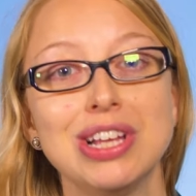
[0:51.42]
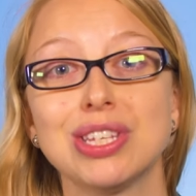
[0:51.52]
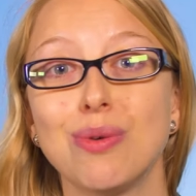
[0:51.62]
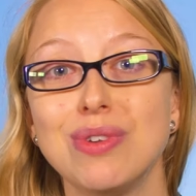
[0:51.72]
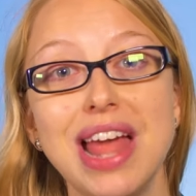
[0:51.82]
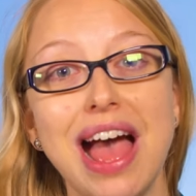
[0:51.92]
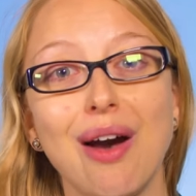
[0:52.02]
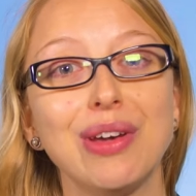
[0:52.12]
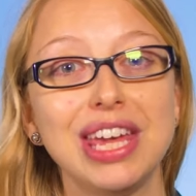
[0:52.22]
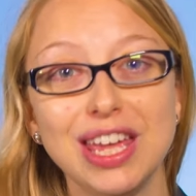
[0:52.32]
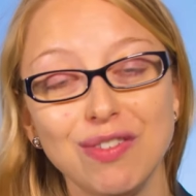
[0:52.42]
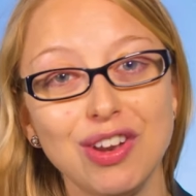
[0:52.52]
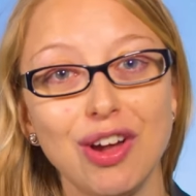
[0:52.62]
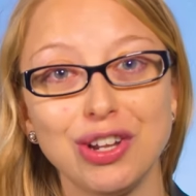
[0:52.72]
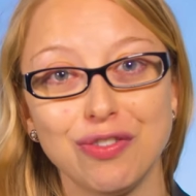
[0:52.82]
So now,
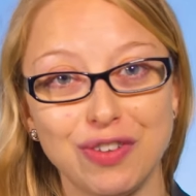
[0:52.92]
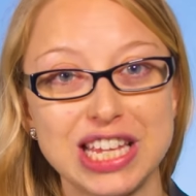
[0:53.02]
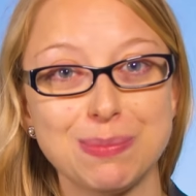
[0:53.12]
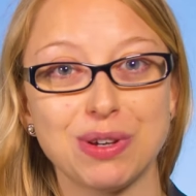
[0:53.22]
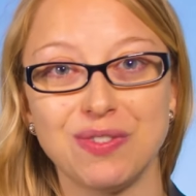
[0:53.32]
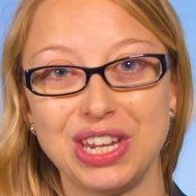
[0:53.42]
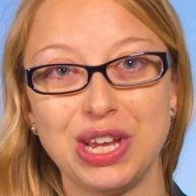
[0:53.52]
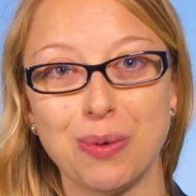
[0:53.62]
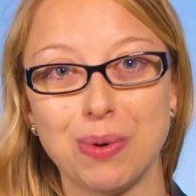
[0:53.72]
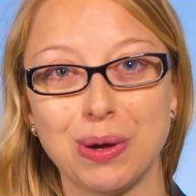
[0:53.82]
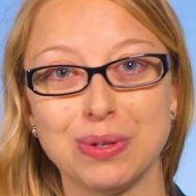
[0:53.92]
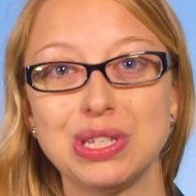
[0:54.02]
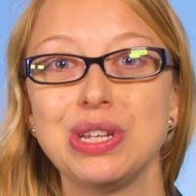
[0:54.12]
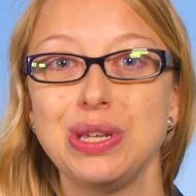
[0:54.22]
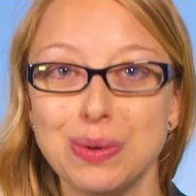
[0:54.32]
even on your Facebook video
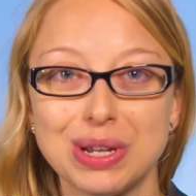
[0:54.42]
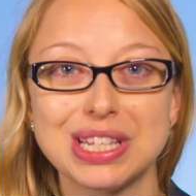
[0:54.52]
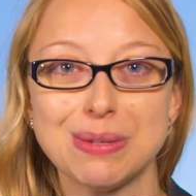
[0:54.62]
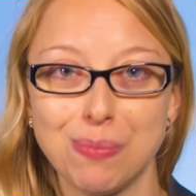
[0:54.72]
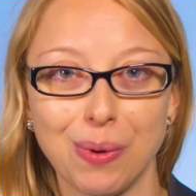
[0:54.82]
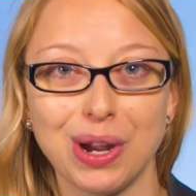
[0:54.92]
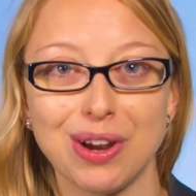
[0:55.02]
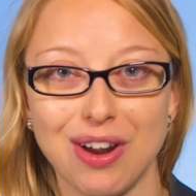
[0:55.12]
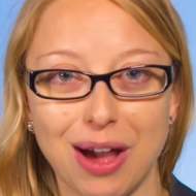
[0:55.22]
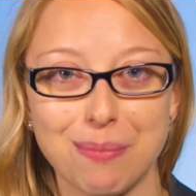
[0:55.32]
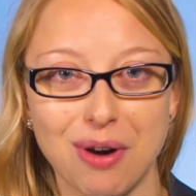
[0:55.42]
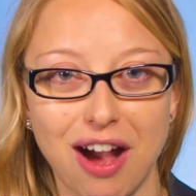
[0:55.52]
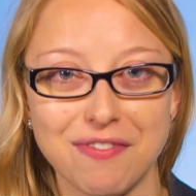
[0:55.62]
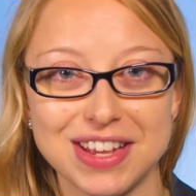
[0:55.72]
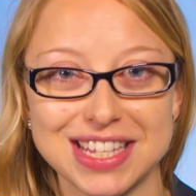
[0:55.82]
posts, you can support support your
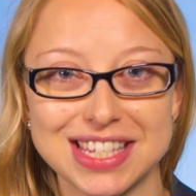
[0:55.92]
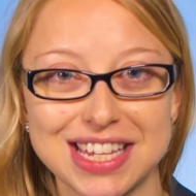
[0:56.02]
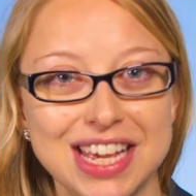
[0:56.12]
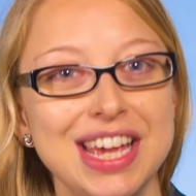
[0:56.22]
nonprofits.